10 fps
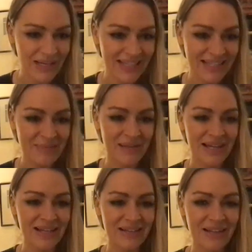yeah. and I'm like
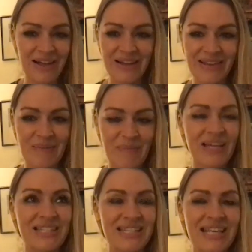lying on that
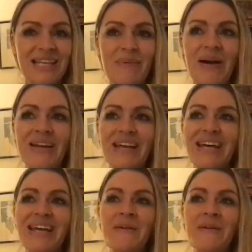beach thinking about it.